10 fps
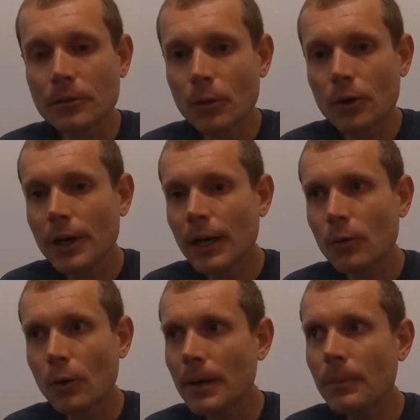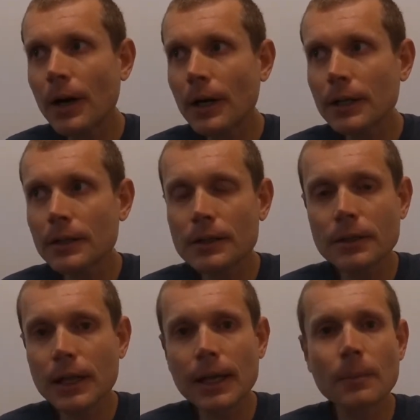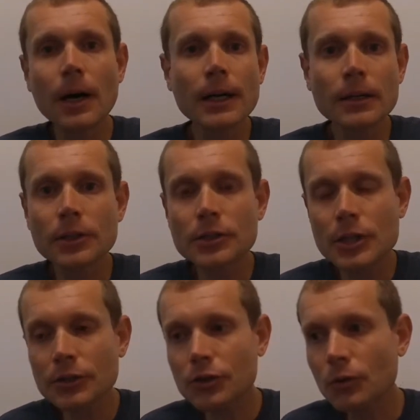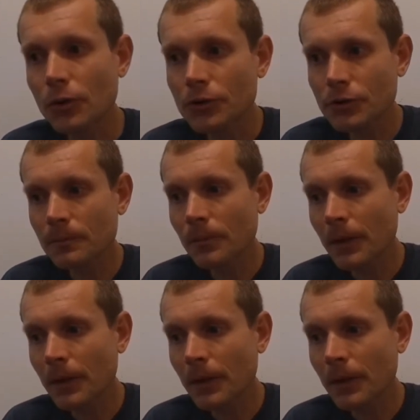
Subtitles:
We're now right behind Cam High in our test scores.